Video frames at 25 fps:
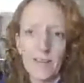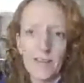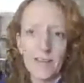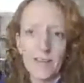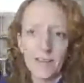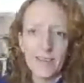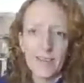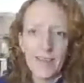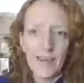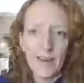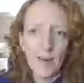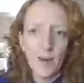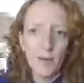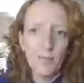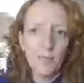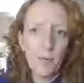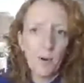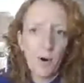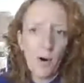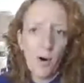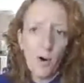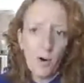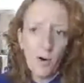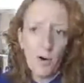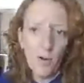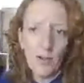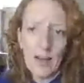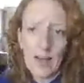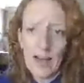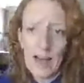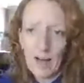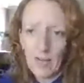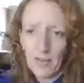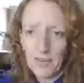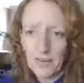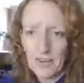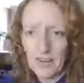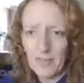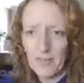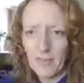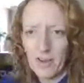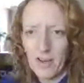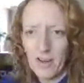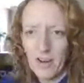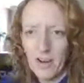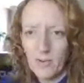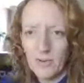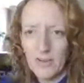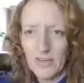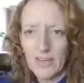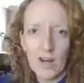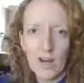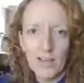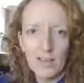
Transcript: Yellow Paul, how the devil are we?